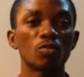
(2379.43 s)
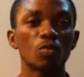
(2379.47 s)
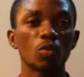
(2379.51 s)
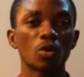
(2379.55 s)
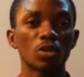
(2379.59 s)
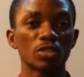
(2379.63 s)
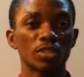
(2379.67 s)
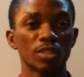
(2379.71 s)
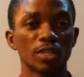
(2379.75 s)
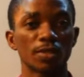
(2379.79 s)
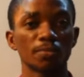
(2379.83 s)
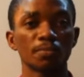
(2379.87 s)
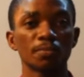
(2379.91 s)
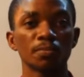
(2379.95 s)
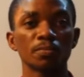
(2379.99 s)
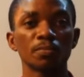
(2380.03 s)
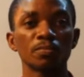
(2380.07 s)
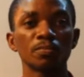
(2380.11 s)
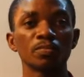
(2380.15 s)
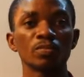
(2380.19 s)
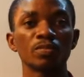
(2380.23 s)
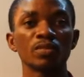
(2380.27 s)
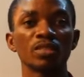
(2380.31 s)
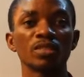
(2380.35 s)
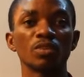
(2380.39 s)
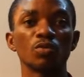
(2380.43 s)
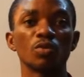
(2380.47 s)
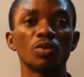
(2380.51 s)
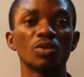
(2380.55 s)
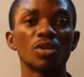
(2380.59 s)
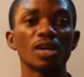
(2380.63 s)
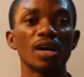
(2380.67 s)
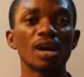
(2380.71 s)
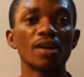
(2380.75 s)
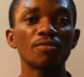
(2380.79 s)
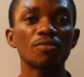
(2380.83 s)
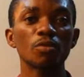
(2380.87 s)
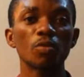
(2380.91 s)
water. When
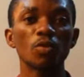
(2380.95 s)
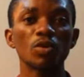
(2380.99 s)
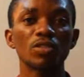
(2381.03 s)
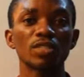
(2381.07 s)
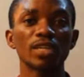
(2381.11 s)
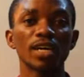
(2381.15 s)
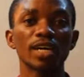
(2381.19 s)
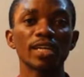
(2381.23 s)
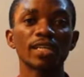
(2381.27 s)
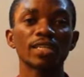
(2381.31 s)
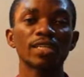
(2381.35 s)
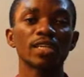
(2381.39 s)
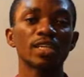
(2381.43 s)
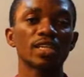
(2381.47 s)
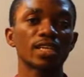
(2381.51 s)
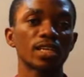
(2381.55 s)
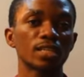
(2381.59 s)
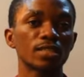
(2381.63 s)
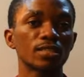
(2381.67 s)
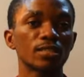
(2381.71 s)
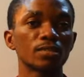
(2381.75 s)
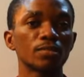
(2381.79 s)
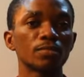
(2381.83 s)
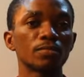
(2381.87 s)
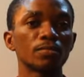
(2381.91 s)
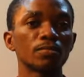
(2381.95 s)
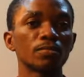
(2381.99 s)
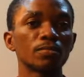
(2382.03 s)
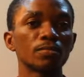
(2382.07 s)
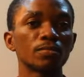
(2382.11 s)
you have your water in a kettle,